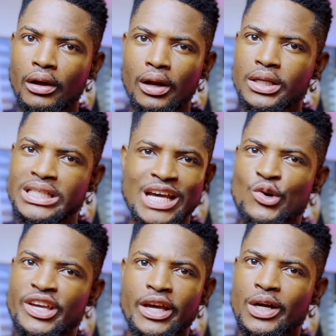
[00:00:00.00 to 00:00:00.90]
Listen, I
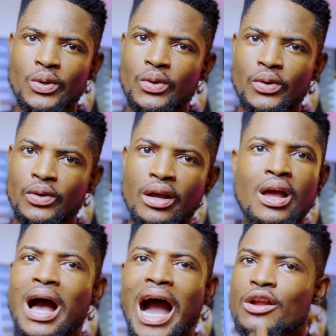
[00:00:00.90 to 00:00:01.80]
don't care.
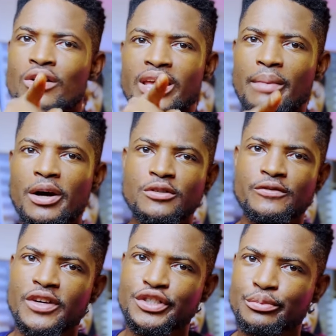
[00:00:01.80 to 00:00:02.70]
I don't care about your
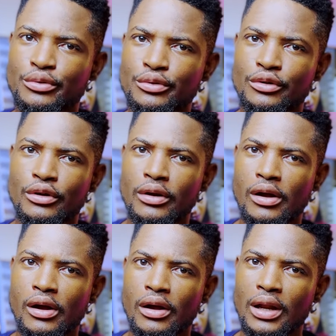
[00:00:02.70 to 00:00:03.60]
friendship, oh.
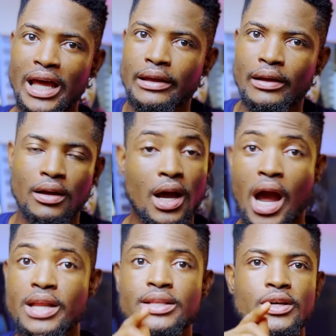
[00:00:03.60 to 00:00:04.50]
Like,
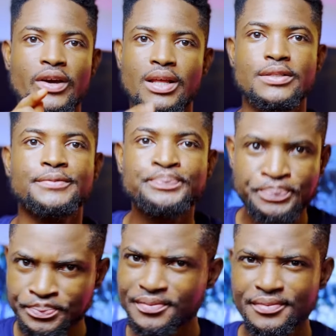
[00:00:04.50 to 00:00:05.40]
I didn't tell her that.
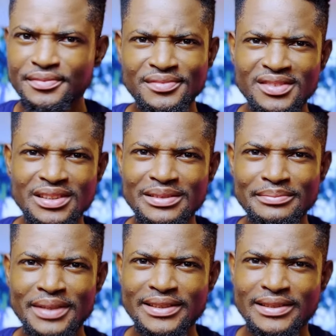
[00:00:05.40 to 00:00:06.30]

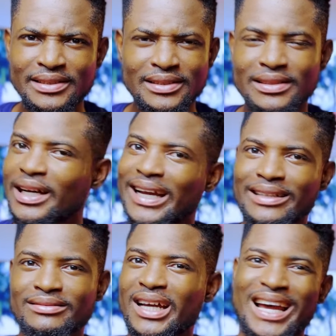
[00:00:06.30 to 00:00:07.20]
But
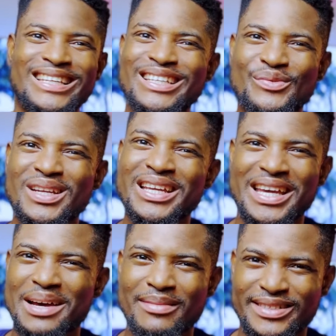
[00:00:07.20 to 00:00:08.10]
I didn't really
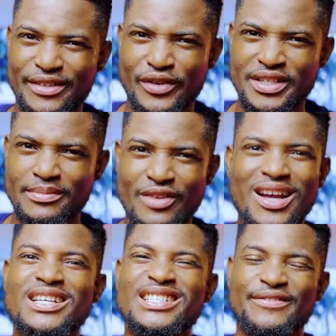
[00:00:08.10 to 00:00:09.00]
care about her friendship. Like,
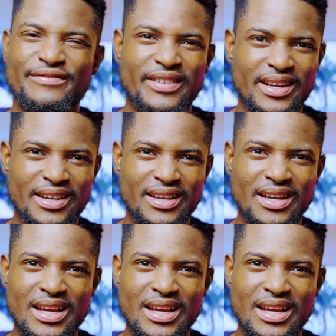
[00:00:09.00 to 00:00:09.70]
yeah, just a friend